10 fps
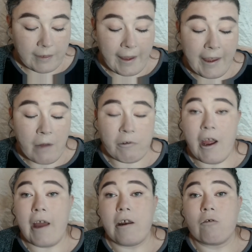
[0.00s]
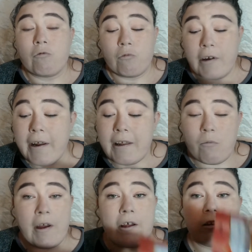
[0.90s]
they have done really
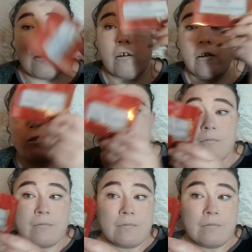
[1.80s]
well on